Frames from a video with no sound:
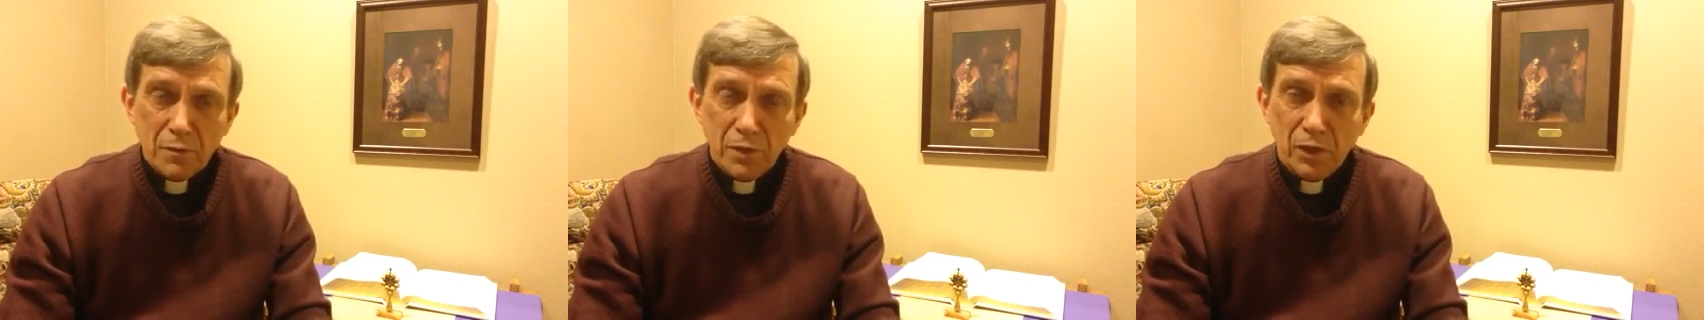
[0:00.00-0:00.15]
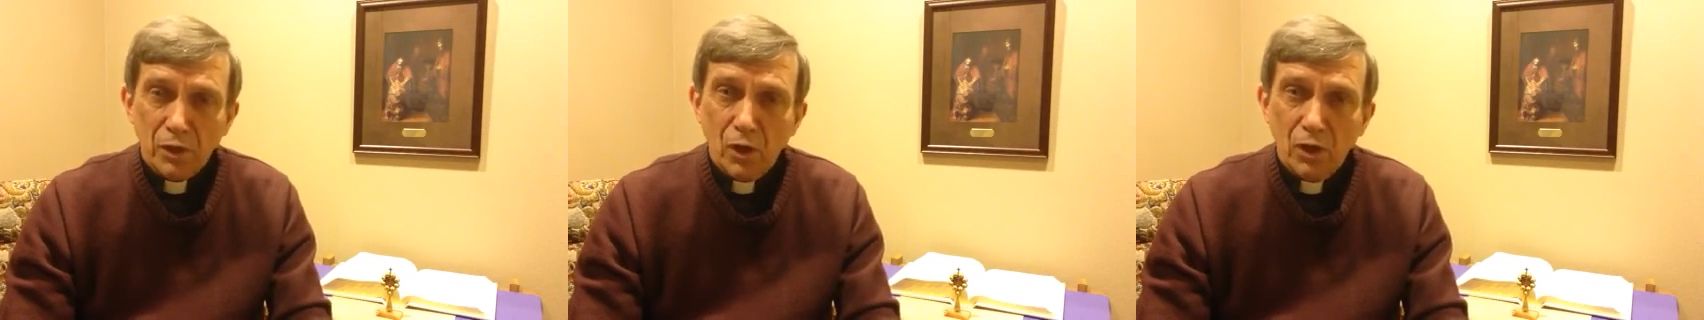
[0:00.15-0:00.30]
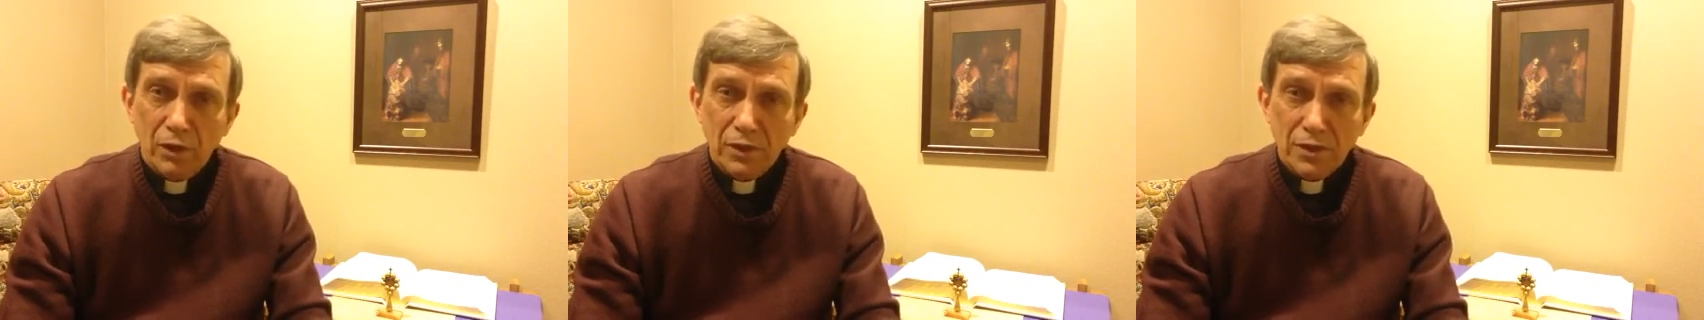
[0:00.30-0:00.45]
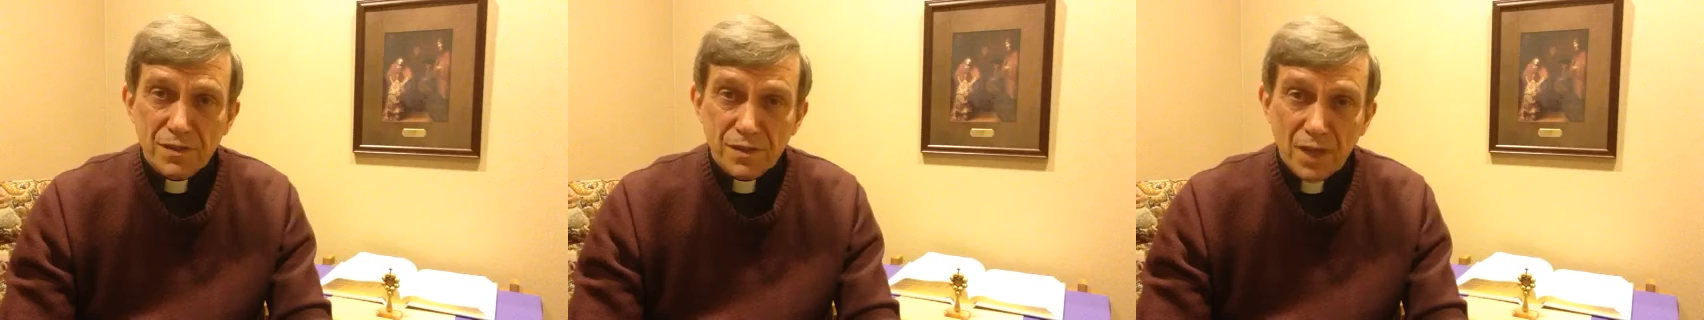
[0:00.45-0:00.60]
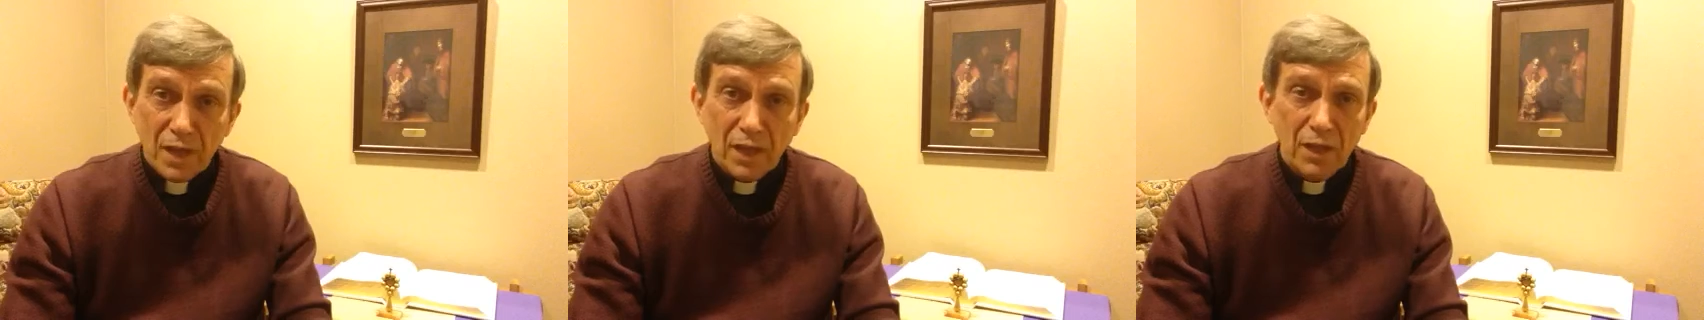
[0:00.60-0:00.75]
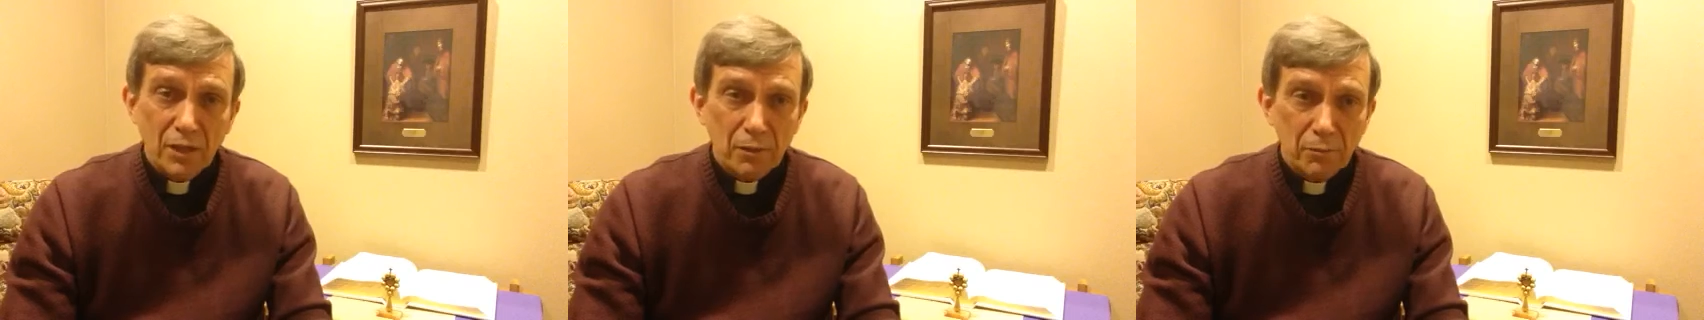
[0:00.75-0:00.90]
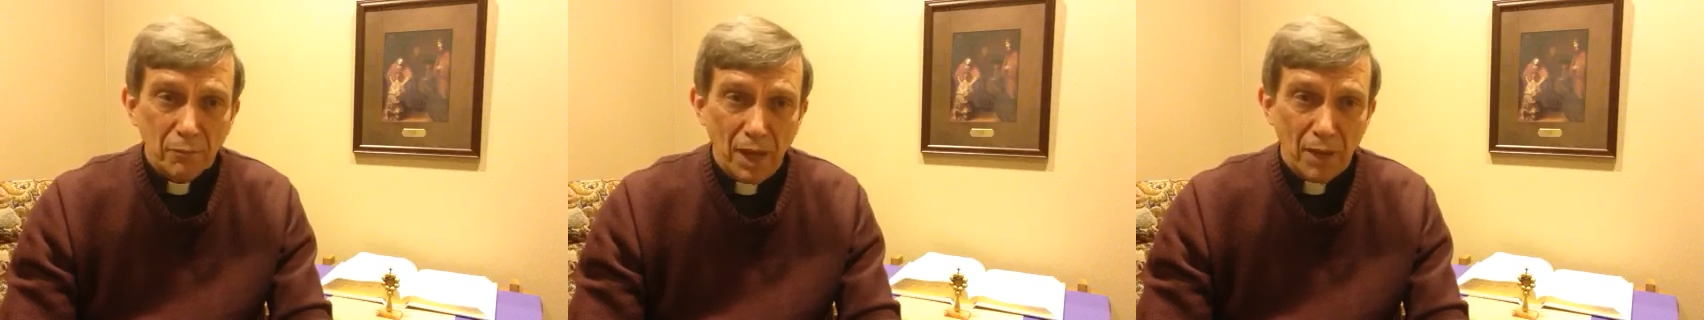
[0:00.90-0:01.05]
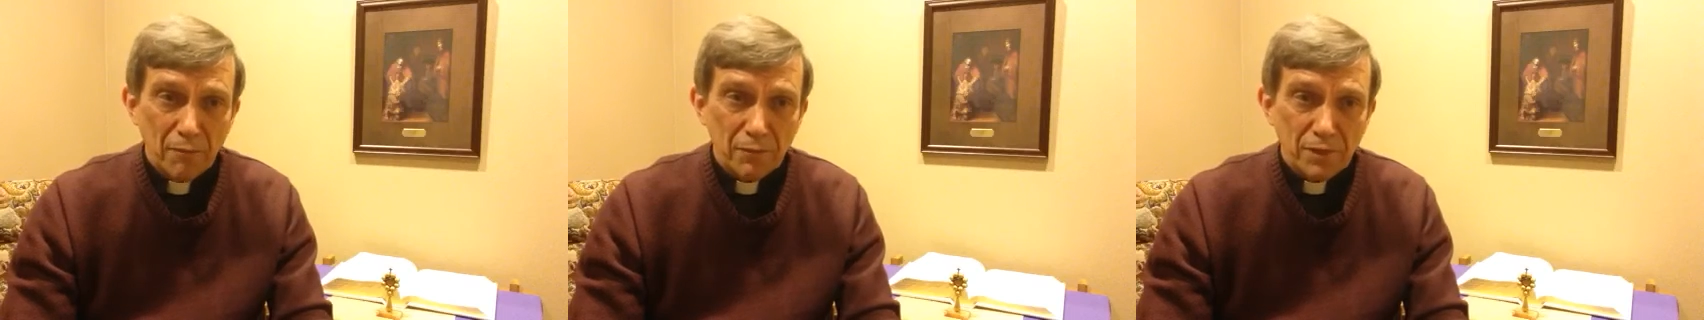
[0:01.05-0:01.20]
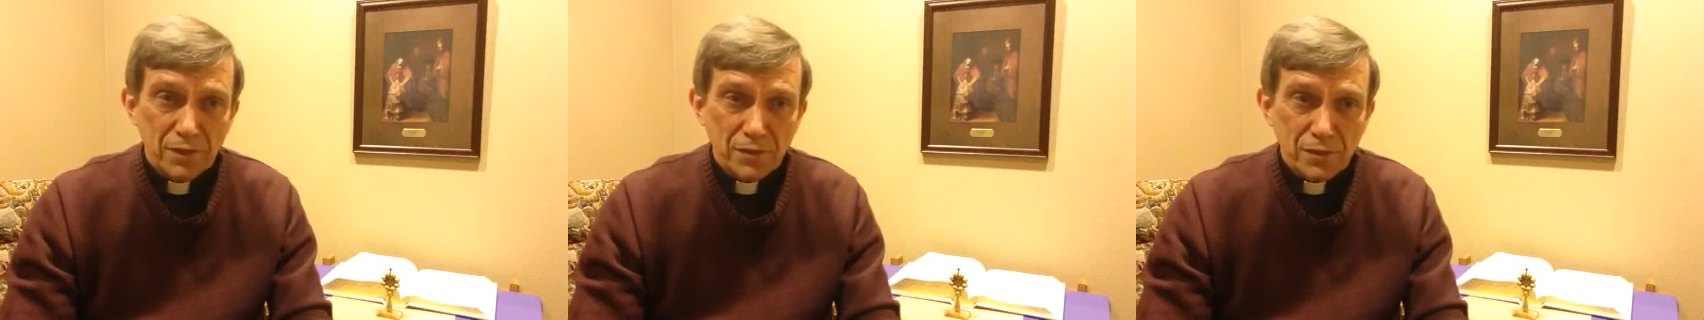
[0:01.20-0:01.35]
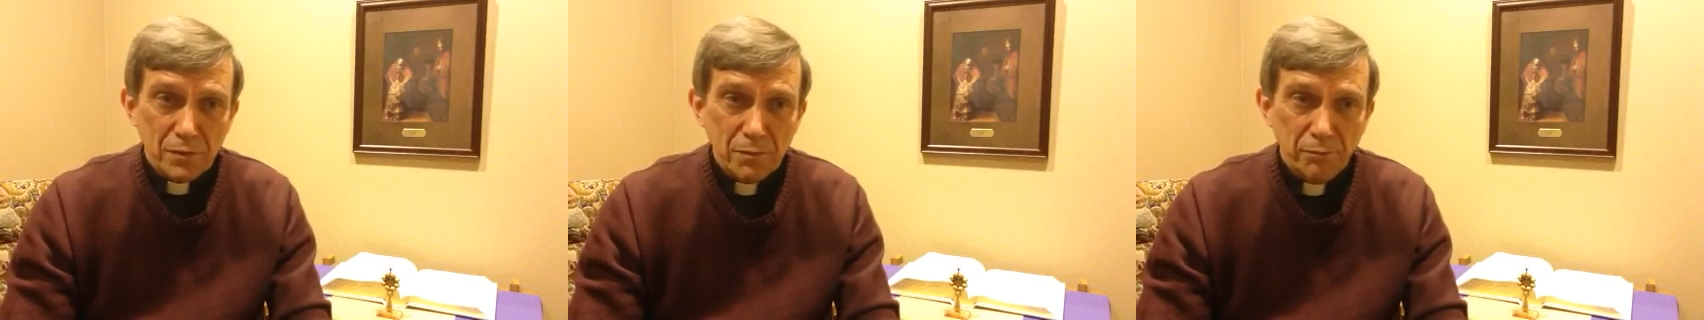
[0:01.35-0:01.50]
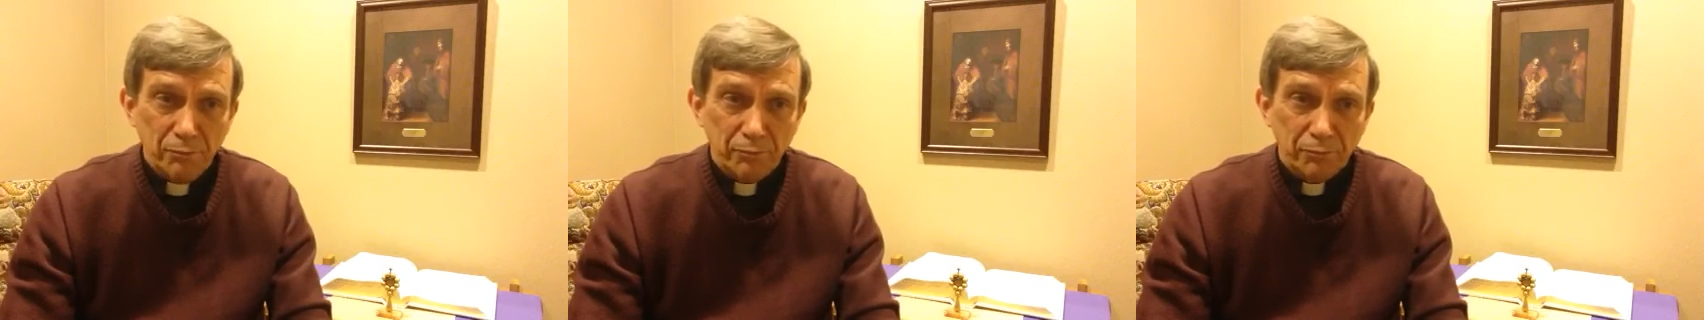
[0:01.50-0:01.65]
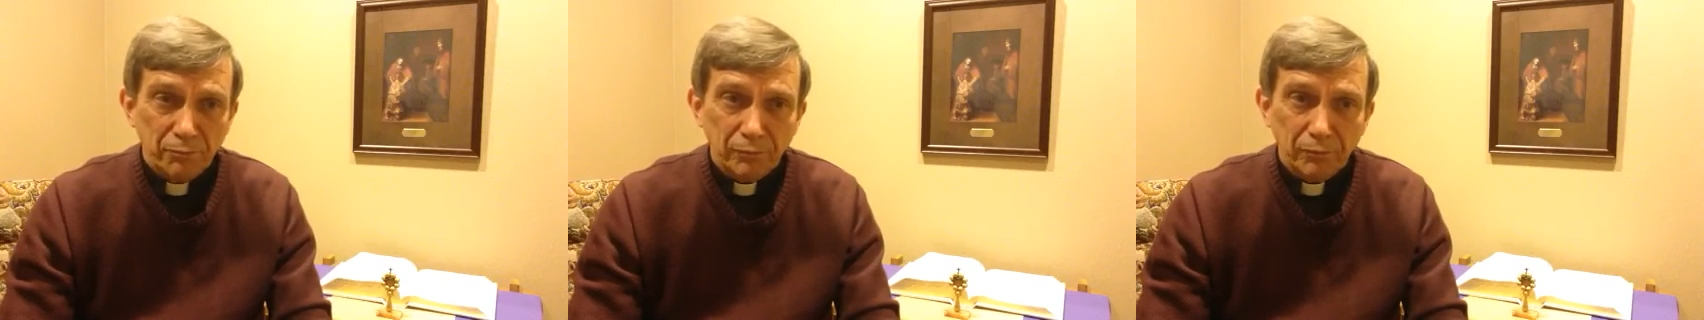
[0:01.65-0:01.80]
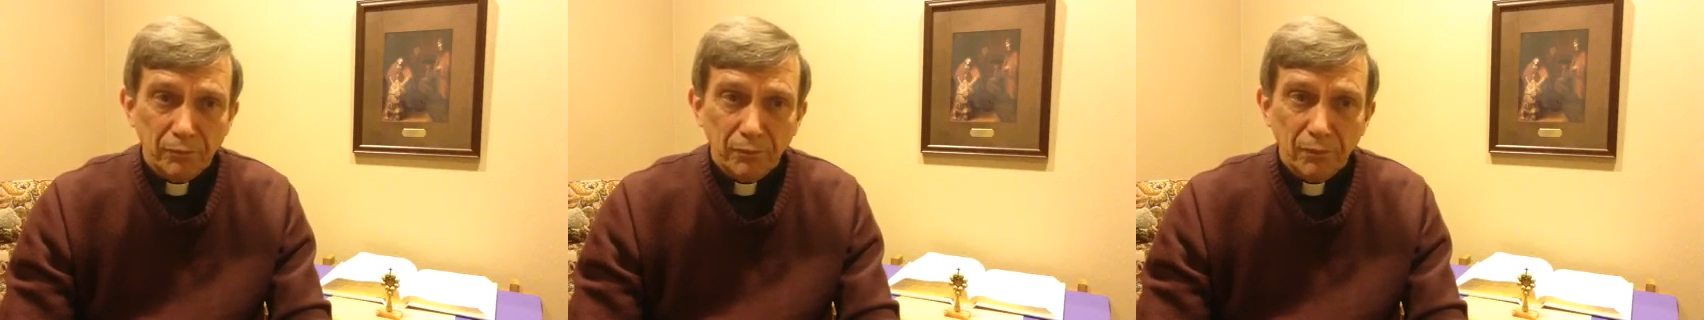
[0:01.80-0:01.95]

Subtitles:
been called a second baptism,